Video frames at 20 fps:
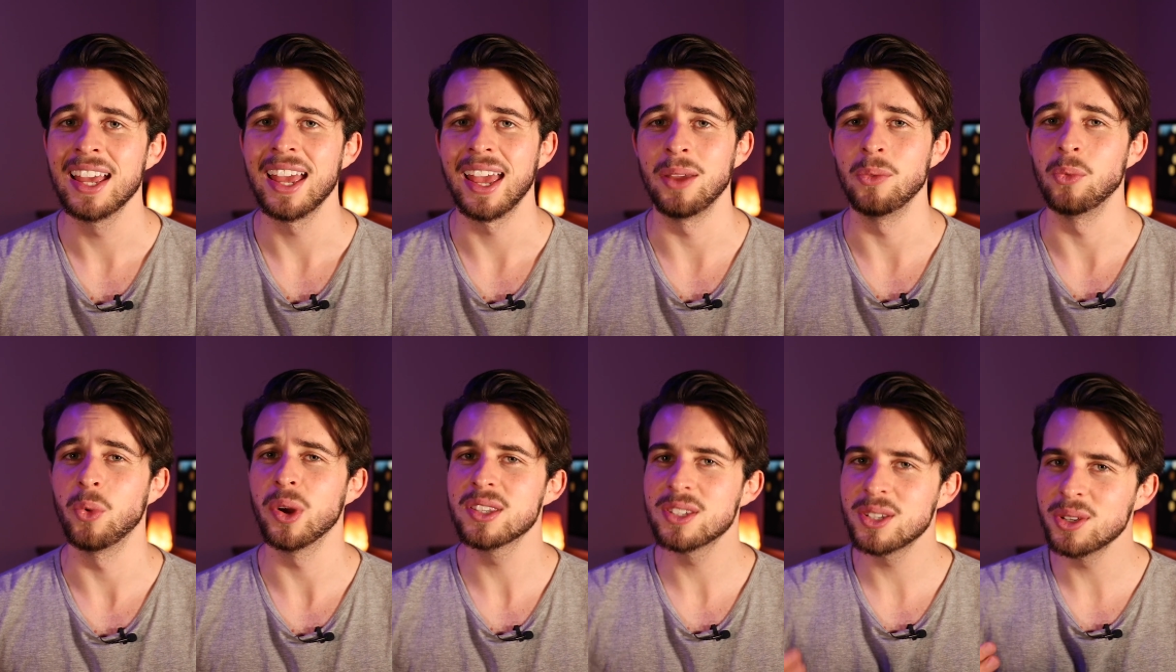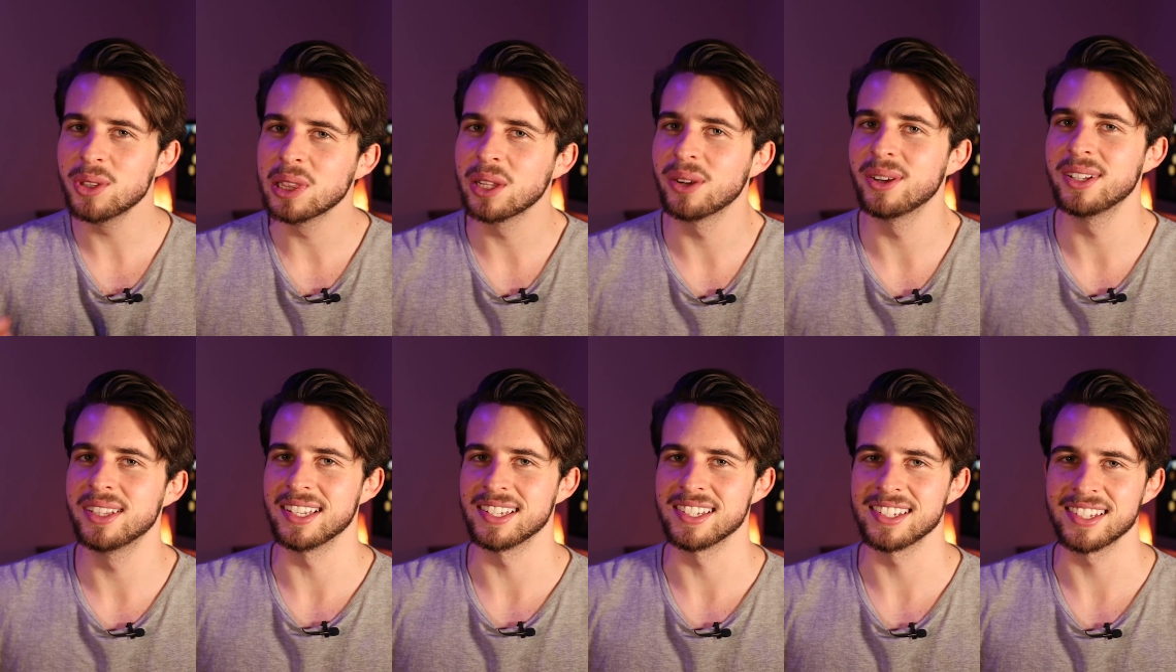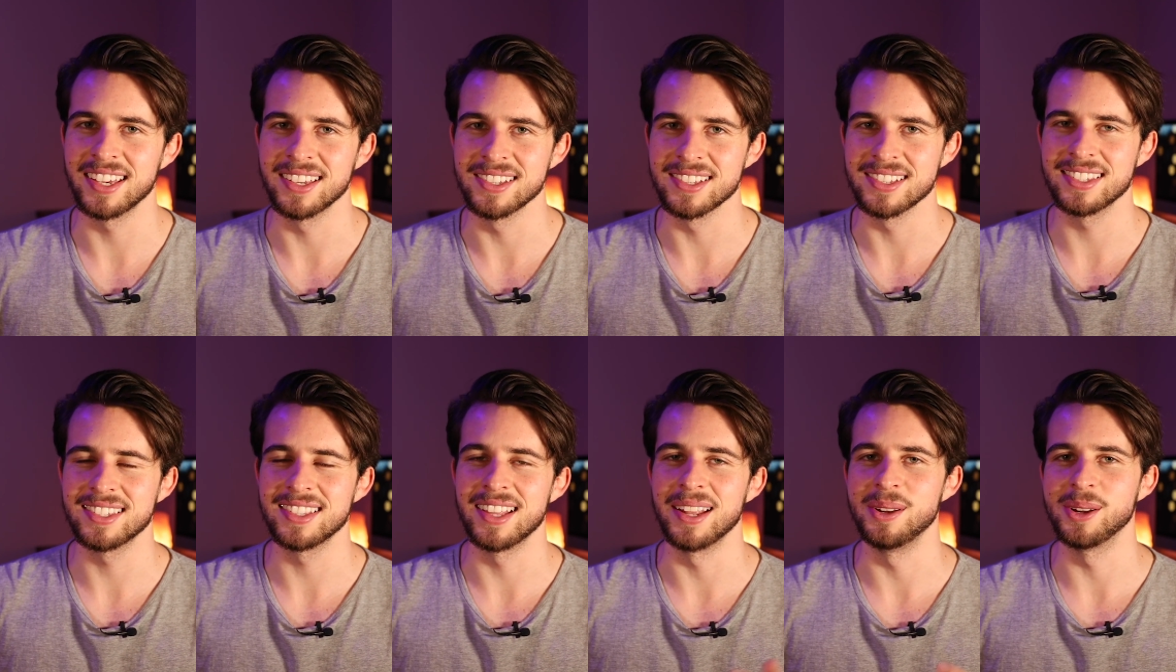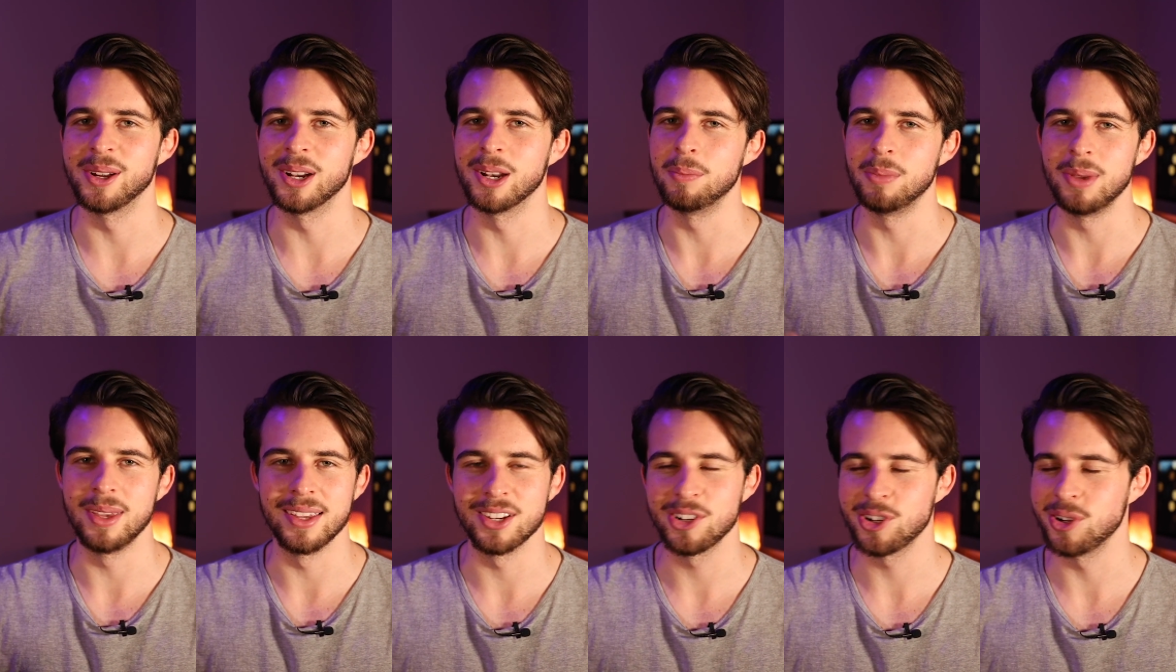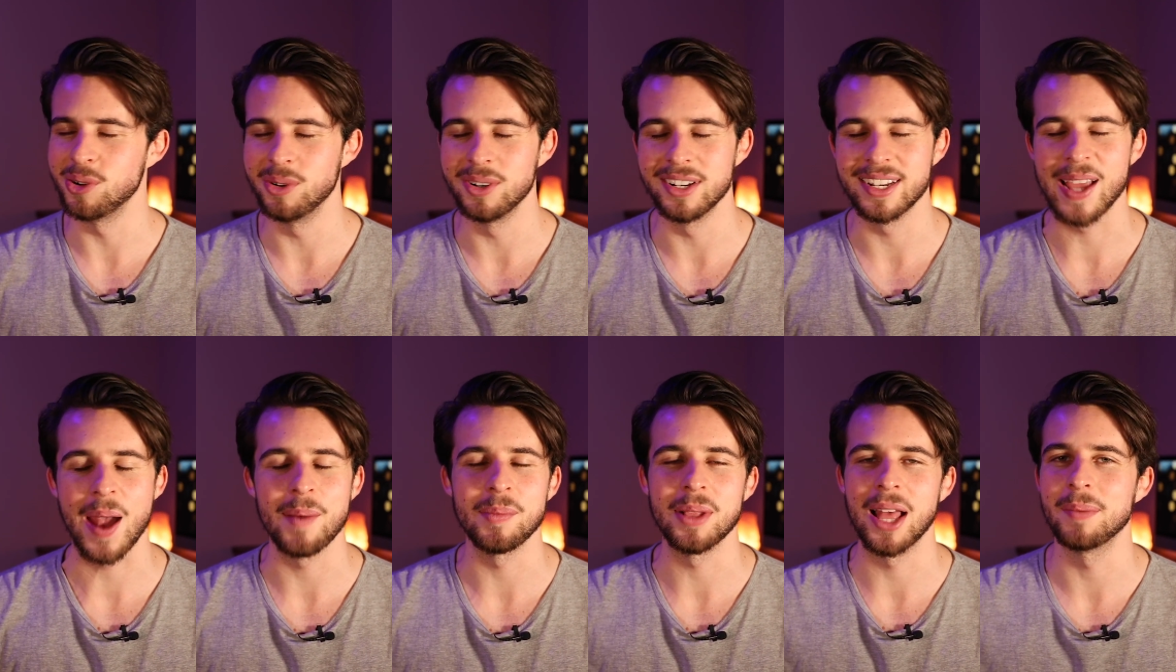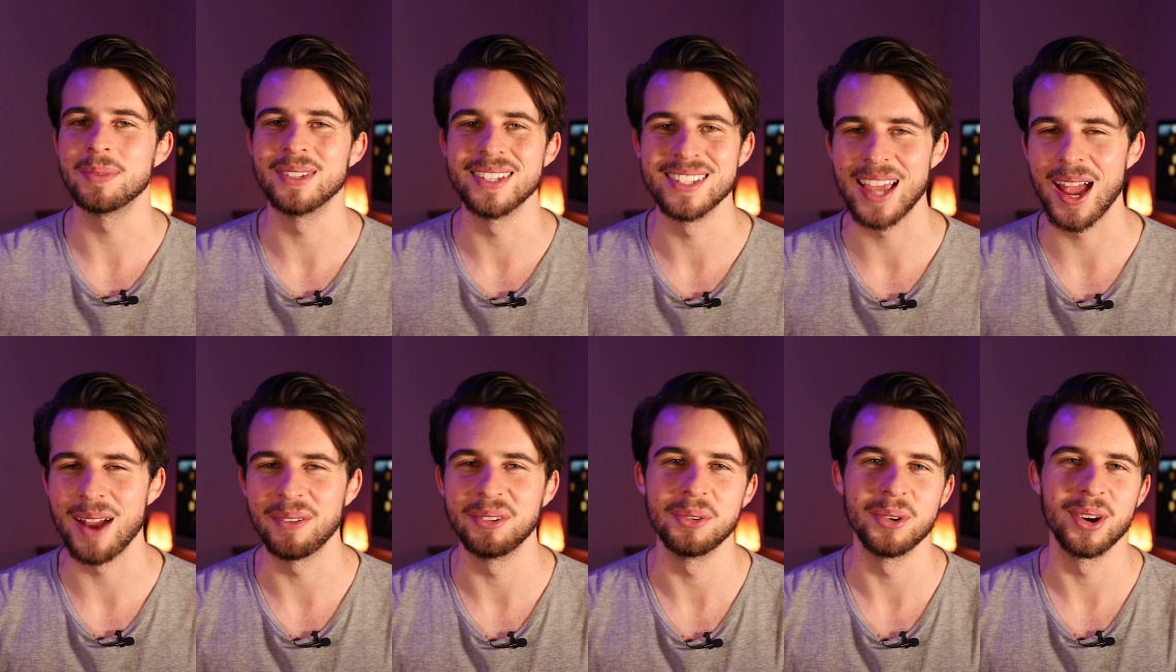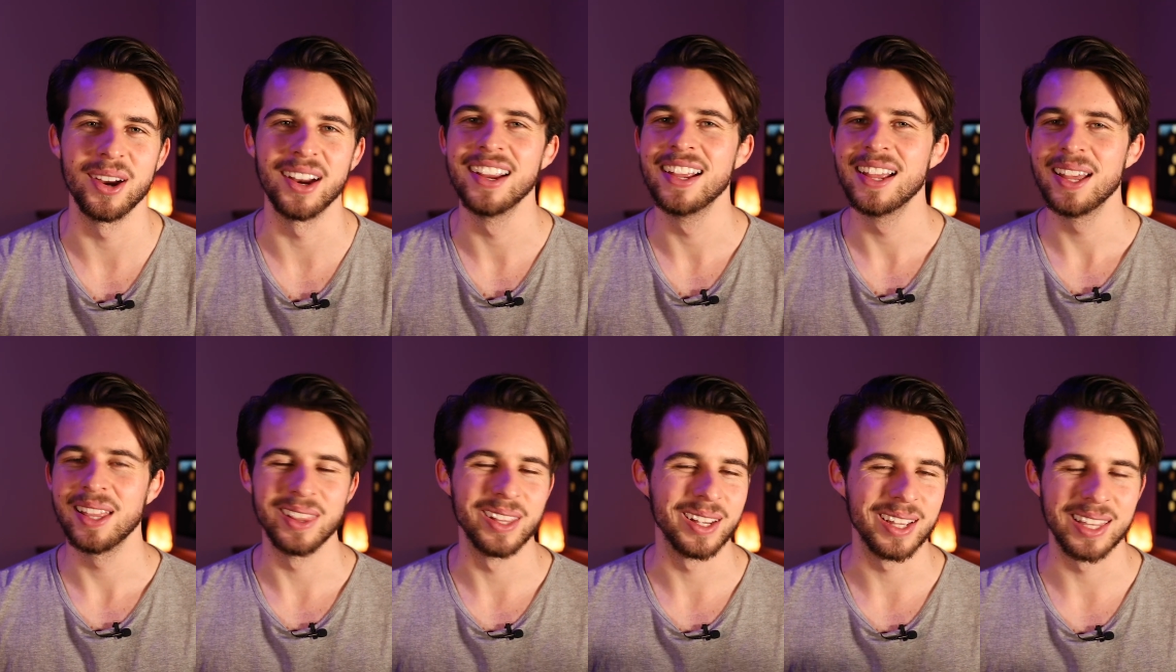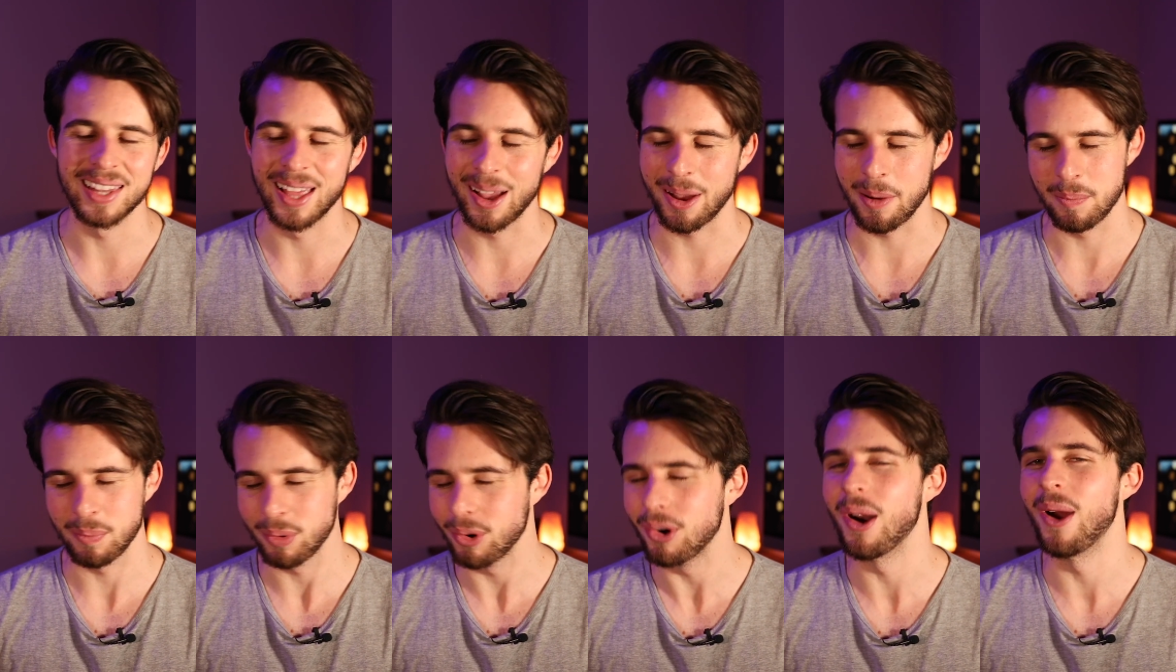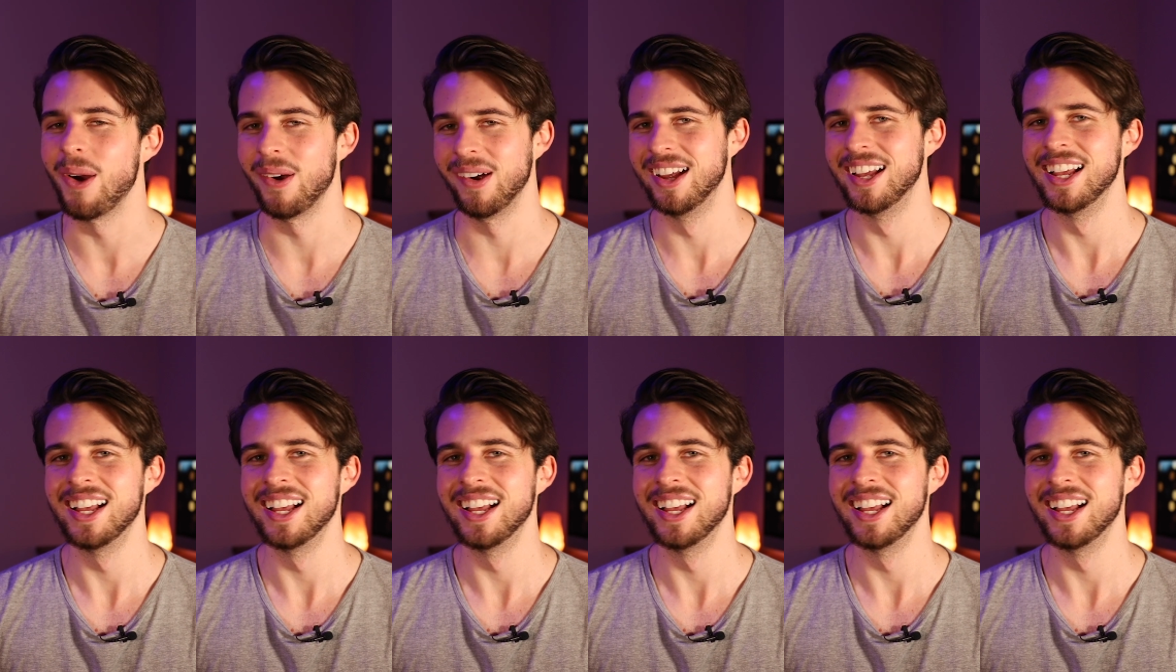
and once you learn the skills, then you're gonna be shooting time lapses everywhere, looking like a pro.